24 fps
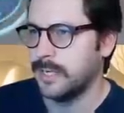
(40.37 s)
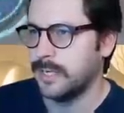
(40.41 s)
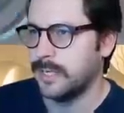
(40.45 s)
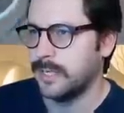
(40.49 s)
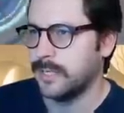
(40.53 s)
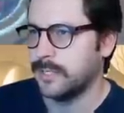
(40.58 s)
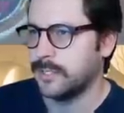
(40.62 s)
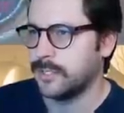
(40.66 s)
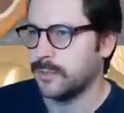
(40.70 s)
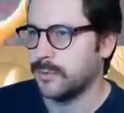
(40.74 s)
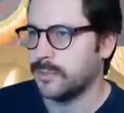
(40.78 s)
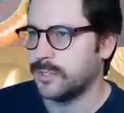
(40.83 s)

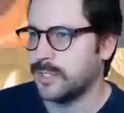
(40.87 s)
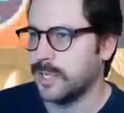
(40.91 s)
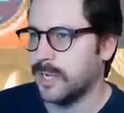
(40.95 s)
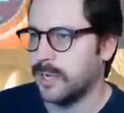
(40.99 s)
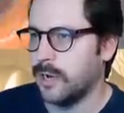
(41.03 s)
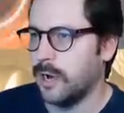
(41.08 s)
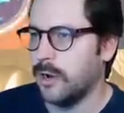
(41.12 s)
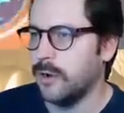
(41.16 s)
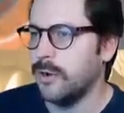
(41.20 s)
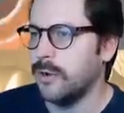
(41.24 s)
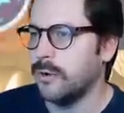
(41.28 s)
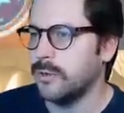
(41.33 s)
So it's not...
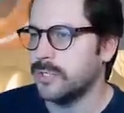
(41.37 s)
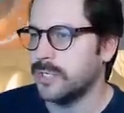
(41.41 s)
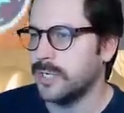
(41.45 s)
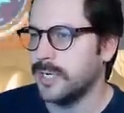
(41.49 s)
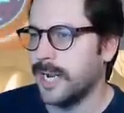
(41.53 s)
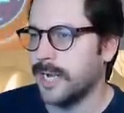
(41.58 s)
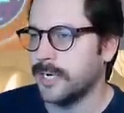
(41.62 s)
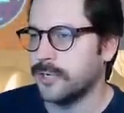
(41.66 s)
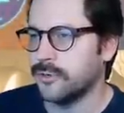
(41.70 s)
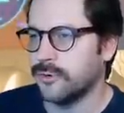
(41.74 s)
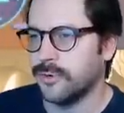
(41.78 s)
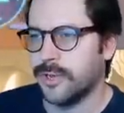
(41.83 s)
Oh, no, it's a
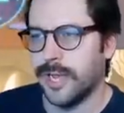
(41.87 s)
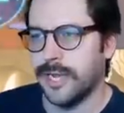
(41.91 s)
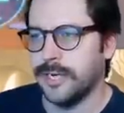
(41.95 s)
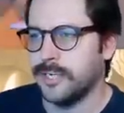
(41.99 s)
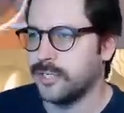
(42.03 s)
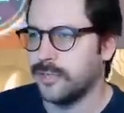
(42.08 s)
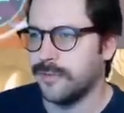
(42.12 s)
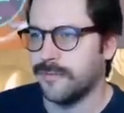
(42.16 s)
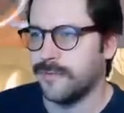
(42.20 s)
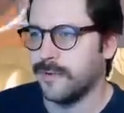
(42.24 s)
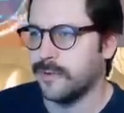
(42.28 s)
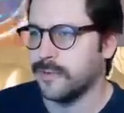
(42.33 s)
natural gauge
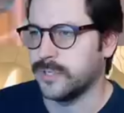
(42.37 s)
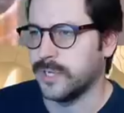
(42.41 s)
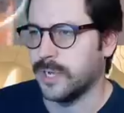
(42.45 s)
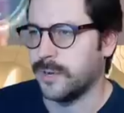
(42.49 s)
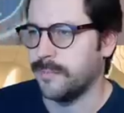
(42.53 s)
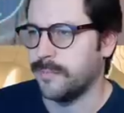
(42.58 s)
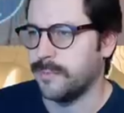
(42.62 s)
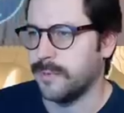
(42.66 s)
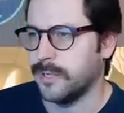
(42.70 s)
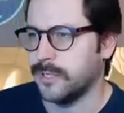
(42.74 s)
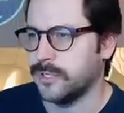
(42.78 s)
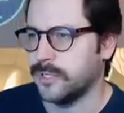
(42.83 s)
that fills up.
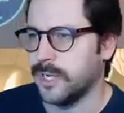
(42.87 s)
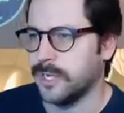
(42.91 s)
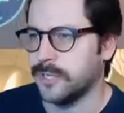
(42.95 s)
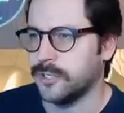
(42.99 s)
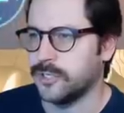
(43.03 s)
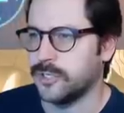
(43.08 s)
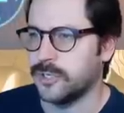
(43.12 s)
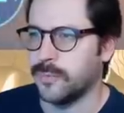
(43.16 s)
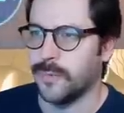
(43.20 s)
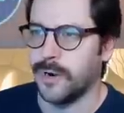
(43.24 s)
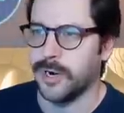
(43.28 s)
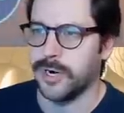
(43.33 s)
It's not
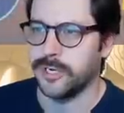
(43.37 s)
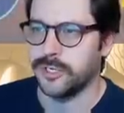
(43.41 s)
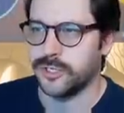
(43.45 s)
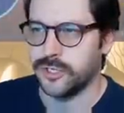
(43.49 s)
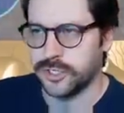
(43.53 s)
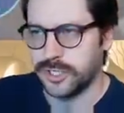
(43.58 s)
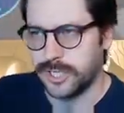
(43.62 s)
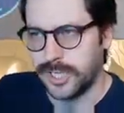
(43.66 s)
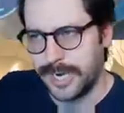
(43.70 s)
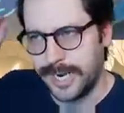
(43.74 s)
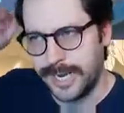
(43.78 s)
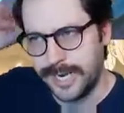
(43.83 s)
just a mark. It's
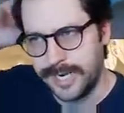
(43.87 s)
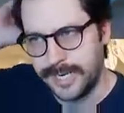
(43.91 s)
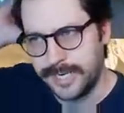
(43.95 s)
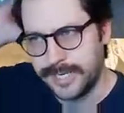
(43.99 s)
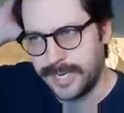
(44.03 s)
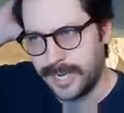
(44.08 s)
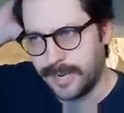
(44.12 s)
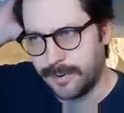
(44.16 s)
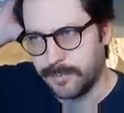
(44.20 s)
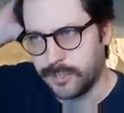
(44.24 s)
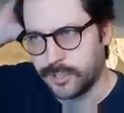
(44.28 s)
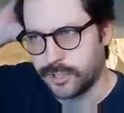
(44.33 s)
just that any
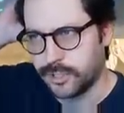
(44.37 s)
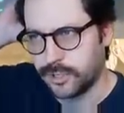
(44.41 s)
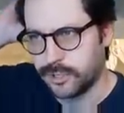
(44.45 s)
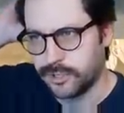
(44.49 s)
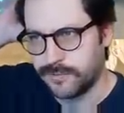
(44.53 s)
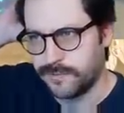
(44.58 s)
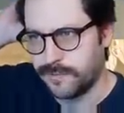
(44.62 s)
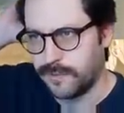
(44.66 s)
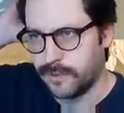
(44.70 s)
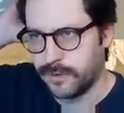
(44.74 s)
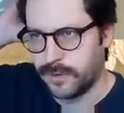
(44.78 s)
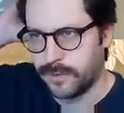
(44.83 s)
damage starts
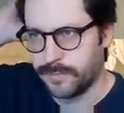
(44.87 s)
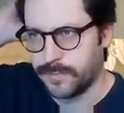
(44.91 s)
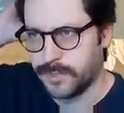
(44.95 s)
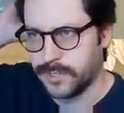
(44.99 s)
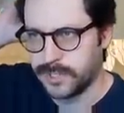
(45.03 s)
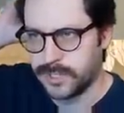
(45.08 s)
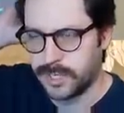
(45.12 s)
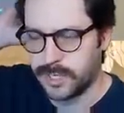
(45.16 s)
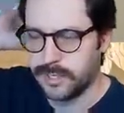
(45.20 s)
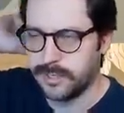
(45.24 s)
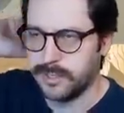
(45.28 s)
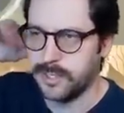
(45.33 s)
filling up this,
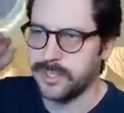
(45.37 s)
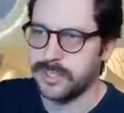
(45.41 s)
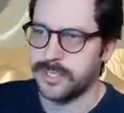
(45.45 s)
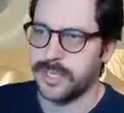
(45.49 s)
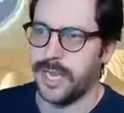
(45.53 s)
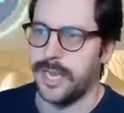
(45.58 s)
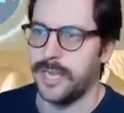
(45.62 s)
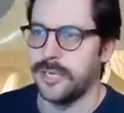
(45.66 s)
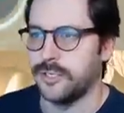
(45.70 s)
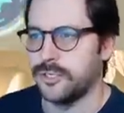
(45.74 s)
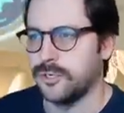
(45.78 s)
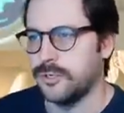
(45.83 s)
this
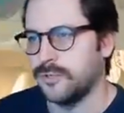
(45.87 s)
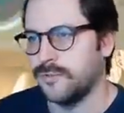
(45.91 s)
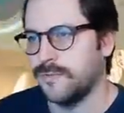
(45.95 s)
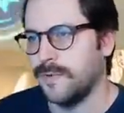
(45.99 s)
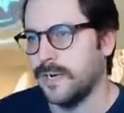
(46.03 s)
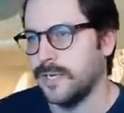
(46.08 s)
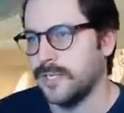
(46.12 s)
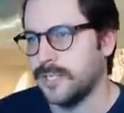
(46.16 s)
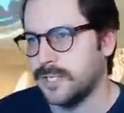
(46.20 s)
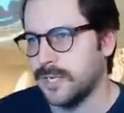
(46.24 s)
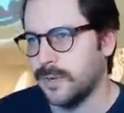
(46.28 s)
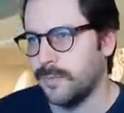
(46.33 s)
gauge. So it's
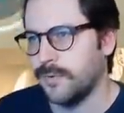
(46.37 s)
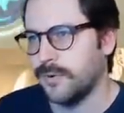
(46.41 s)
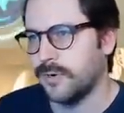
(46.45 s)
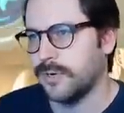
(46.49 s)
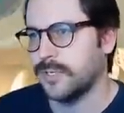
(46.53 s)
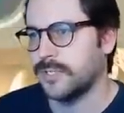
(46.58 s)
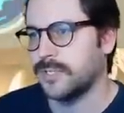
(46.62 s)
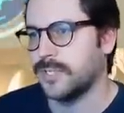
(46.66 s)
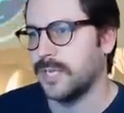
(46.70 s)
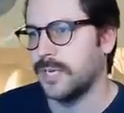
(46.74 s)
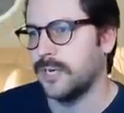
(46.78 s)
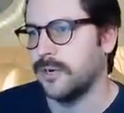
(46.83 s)
very similar to
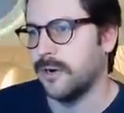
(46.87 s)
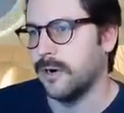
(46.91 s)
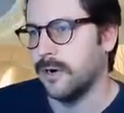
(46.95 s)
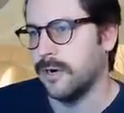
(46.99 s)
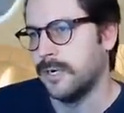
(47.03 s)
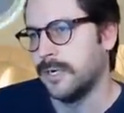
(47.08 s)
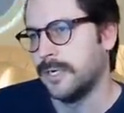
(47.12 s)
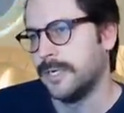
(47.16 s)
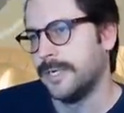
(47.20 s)
Cinder.